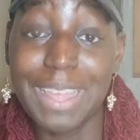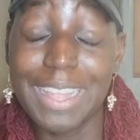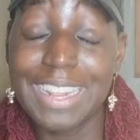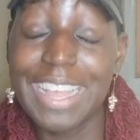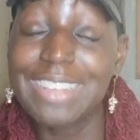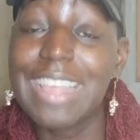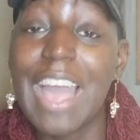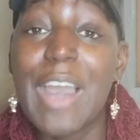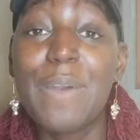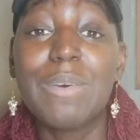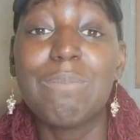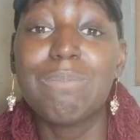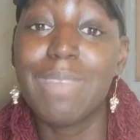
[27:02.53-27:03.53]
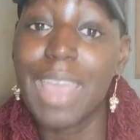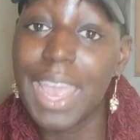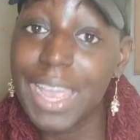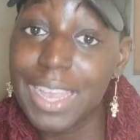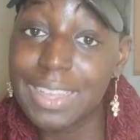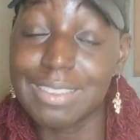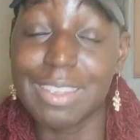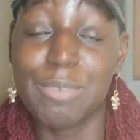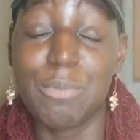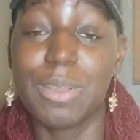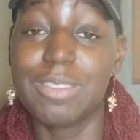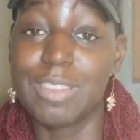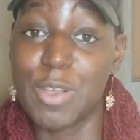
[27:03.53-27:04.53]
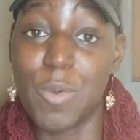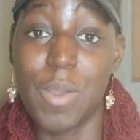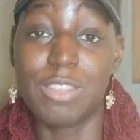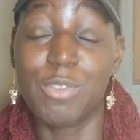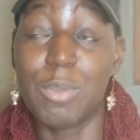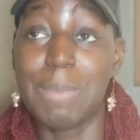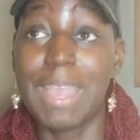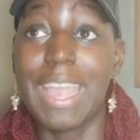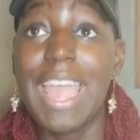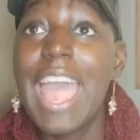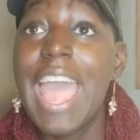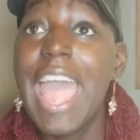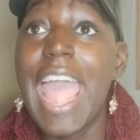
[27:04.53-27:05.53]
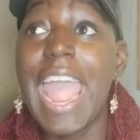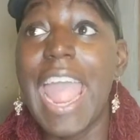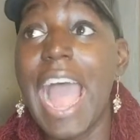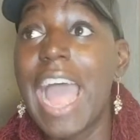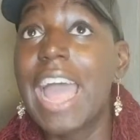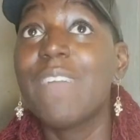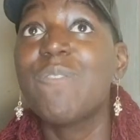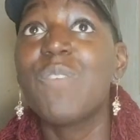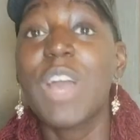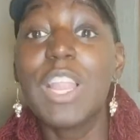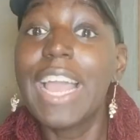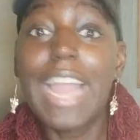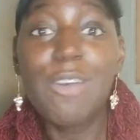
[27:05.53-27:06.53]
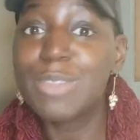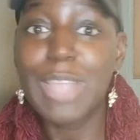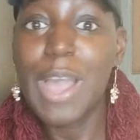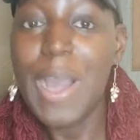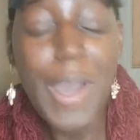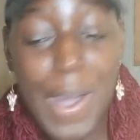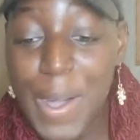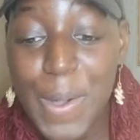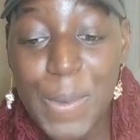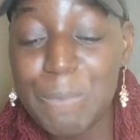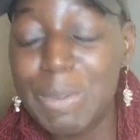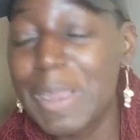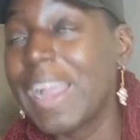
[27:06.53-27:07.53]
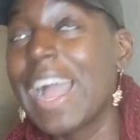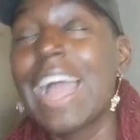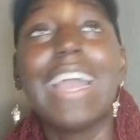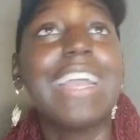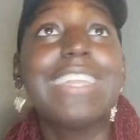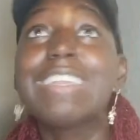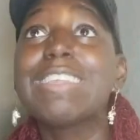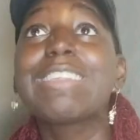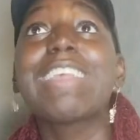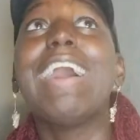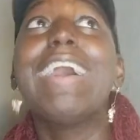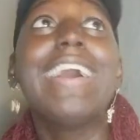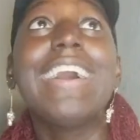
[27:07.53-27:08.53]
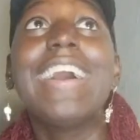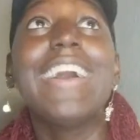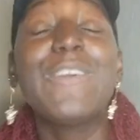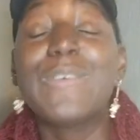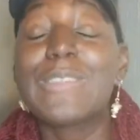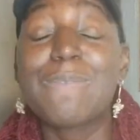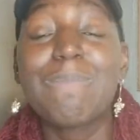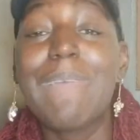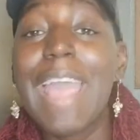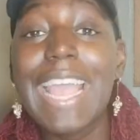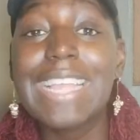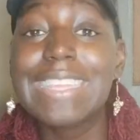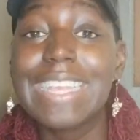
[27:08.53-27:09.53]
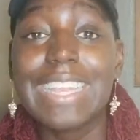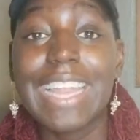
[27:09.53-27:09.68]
That's how amazing Brazil was for me. I felt like I was at home, girl. It was amazing.